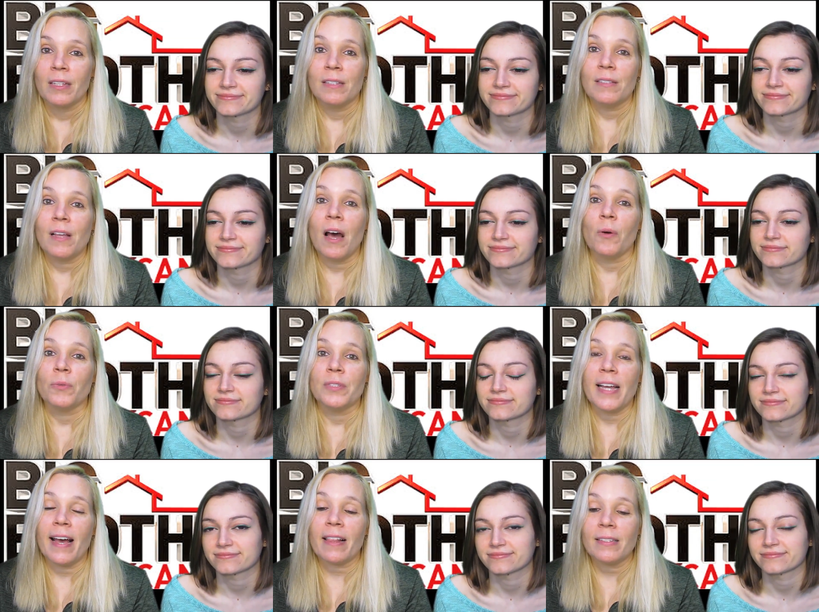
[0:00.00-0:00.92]
Speaker 1: So
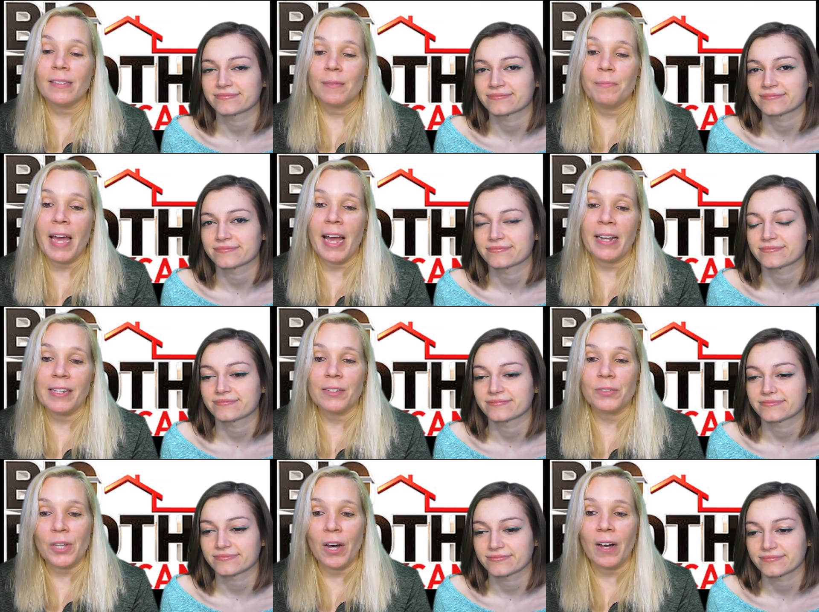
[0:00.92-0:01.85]
Dallas and Maddie
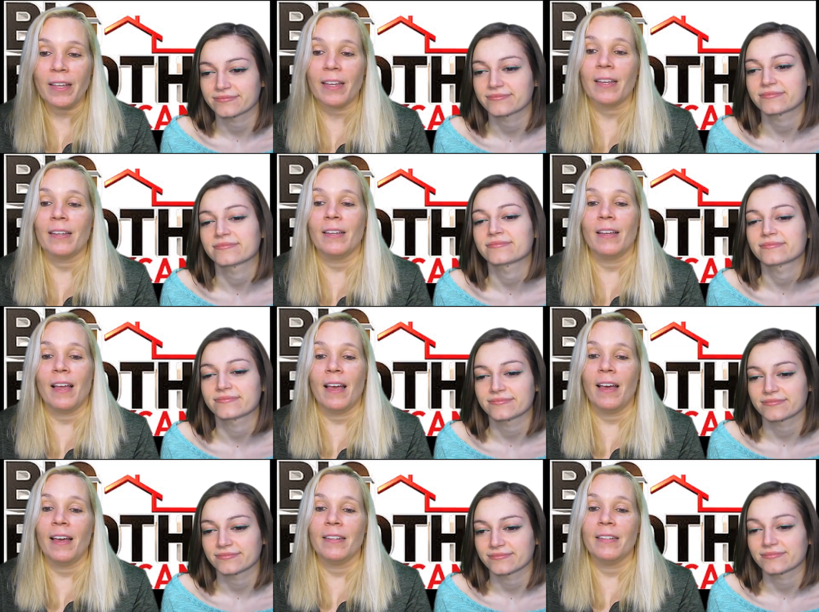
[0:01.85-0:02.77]
are talking,
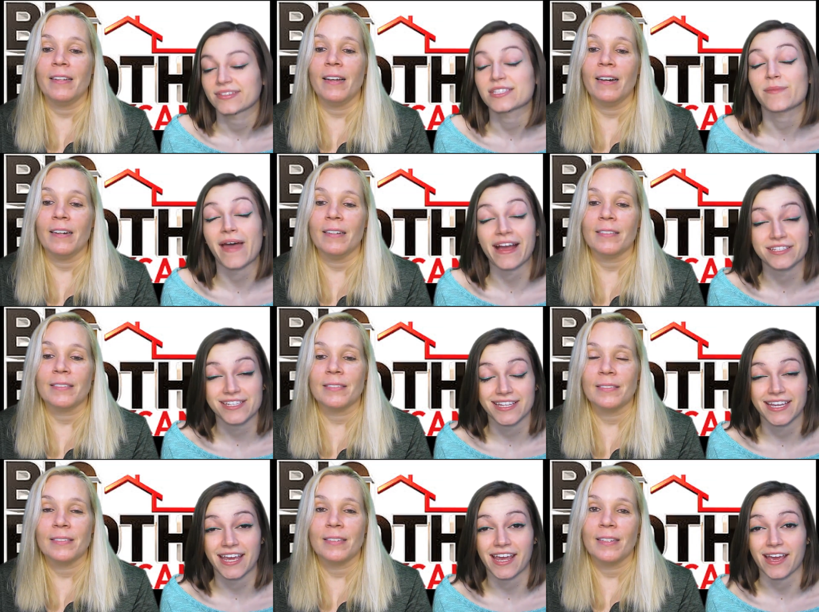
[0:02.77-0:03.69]
and it's uh, back to
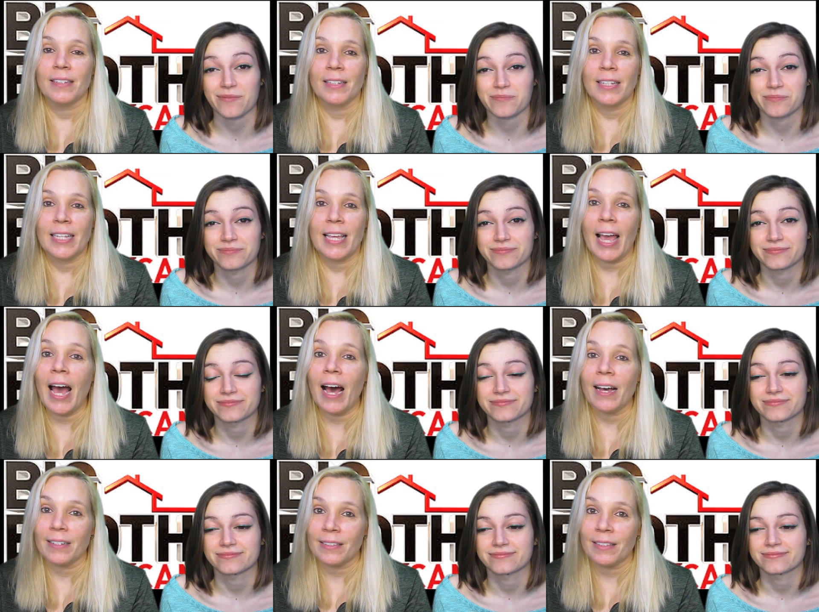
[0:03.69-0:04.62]
the game.
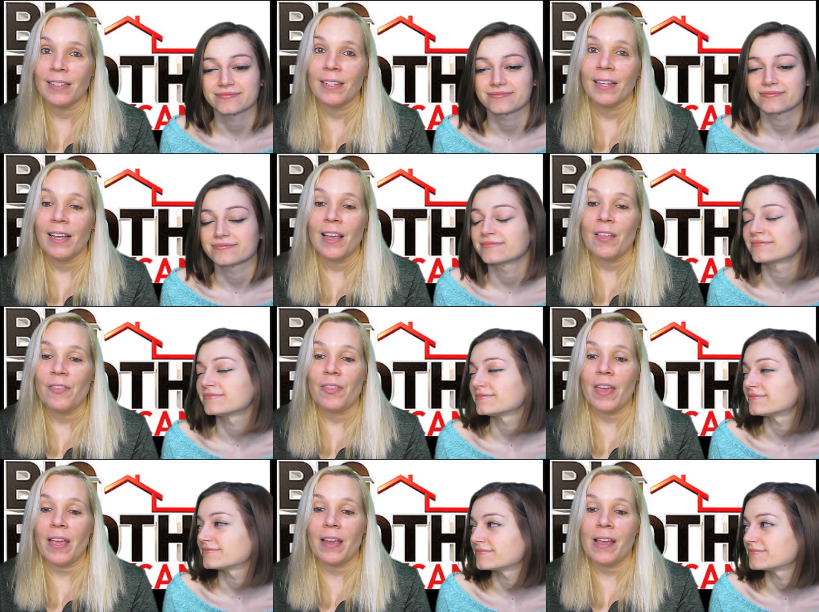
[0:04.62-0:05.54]
Yeah,
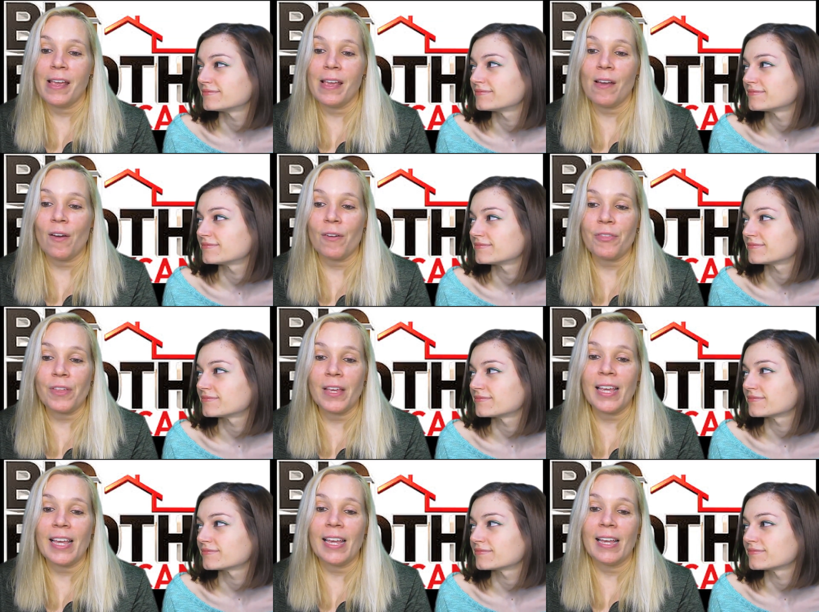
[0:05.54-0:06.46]
they are
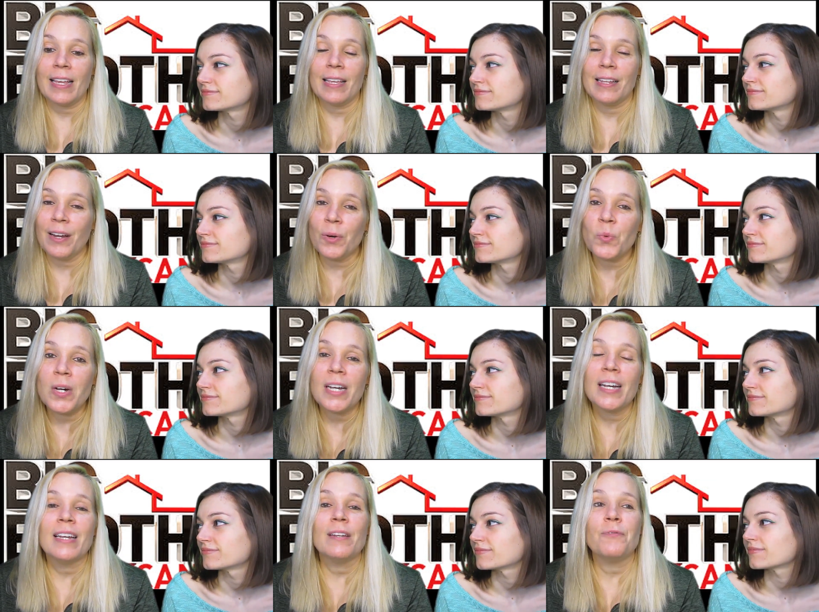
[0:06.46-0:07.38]
thinking, you know
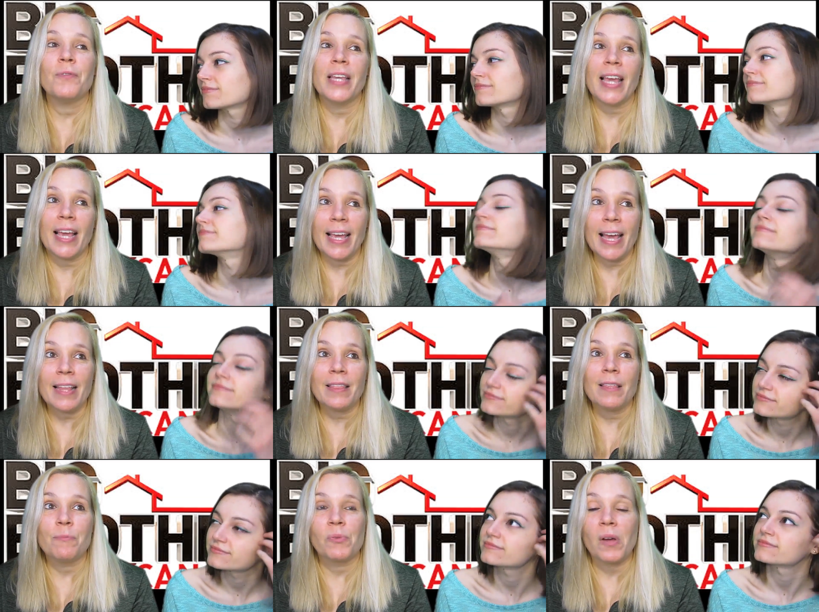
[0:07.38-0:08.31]
what? If we can't
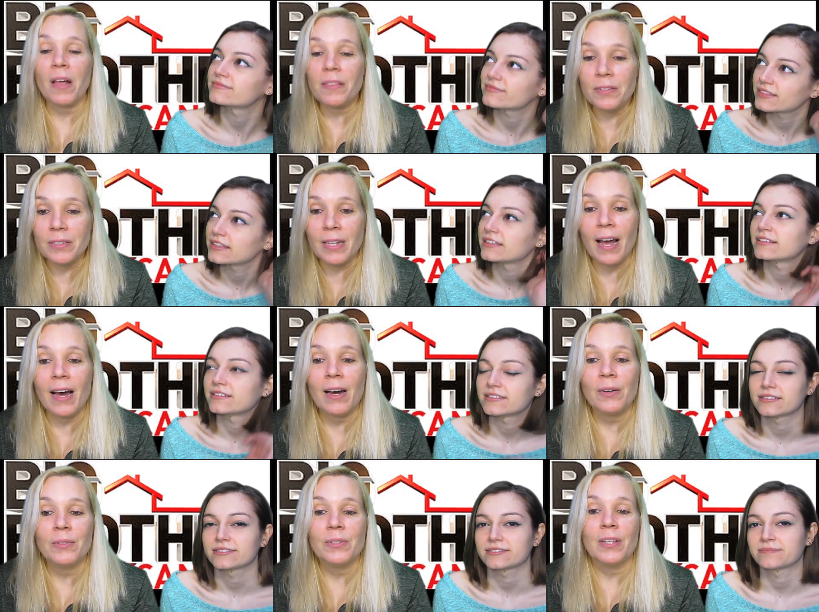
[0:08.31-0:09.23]
get the brothers
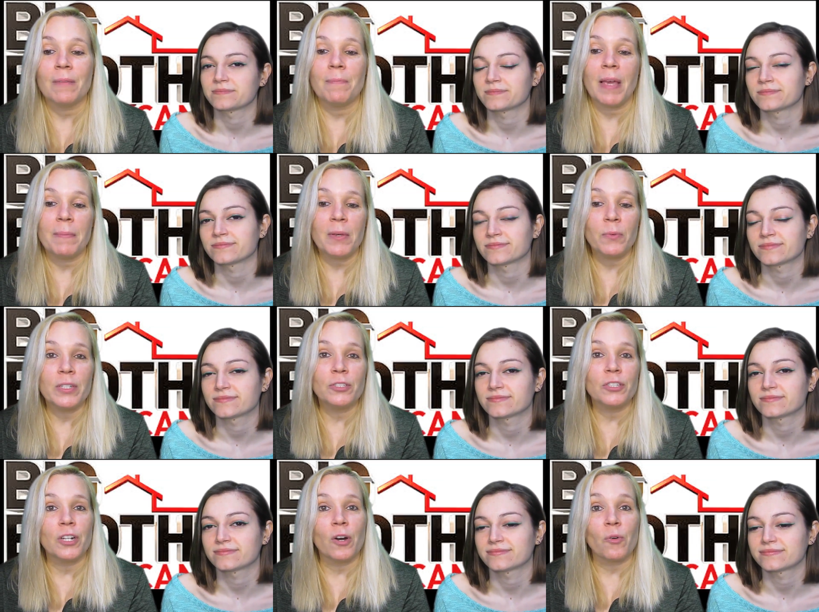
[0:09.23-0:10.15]
out, then maybe we
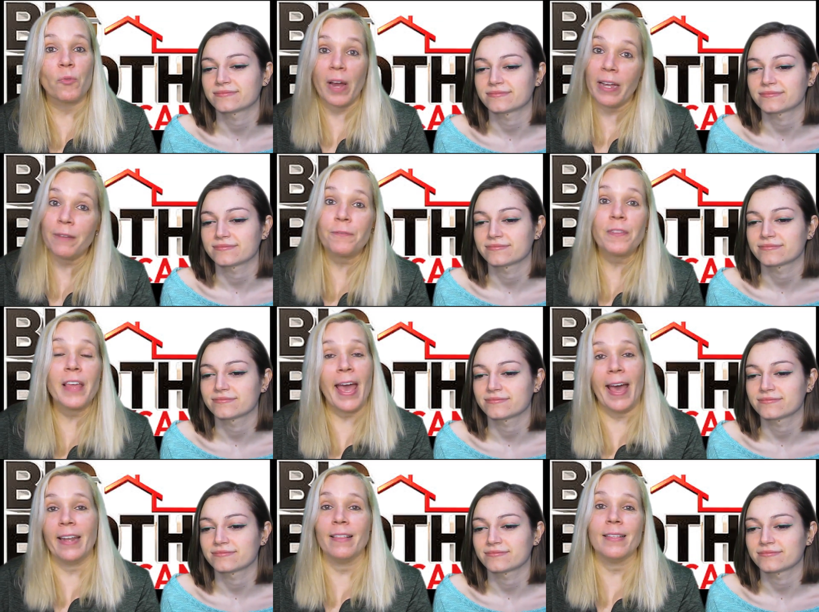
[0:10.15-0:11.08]
should go right for the
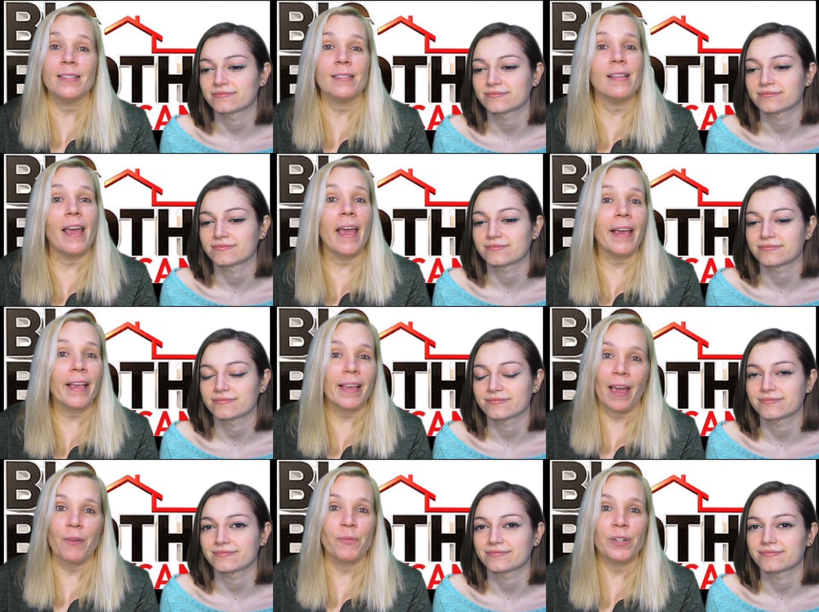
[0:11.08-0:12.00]
head of the snake
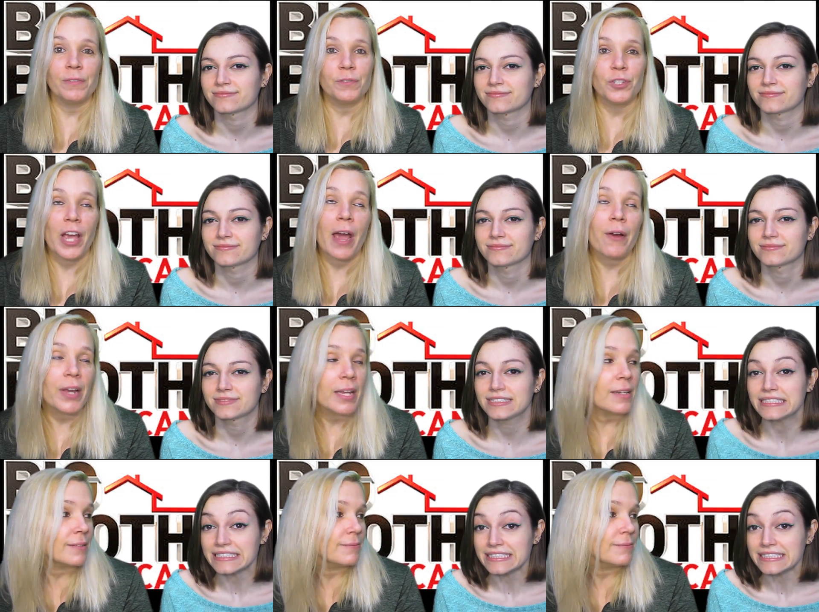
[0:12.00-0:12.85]
and get rid of Jared.